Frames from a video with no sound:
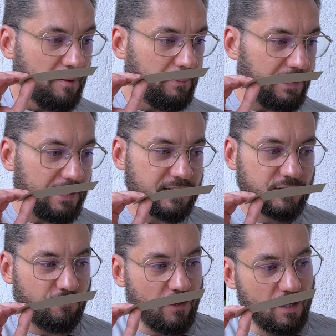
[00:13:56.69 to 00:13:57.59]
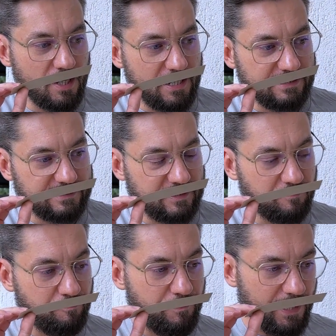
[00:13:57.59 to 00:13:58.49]
But as far as the
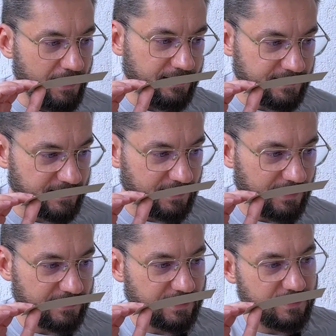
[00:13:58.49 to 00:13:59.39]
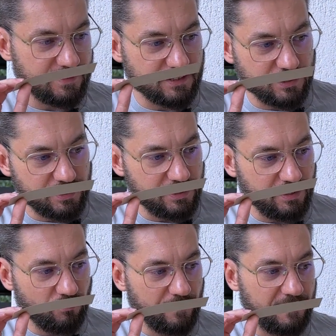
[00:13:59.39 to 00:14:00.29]
base is
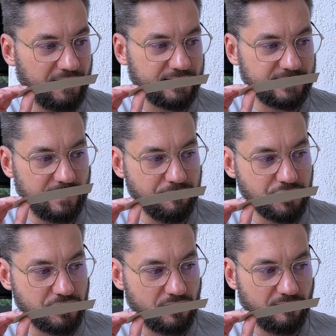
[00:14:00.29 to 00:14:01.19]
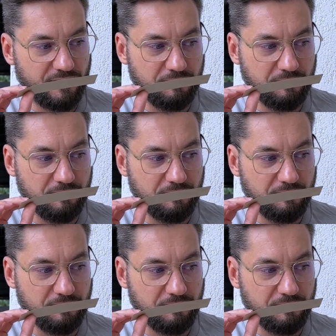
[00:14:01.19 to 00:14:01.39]
concerned, with the exception of the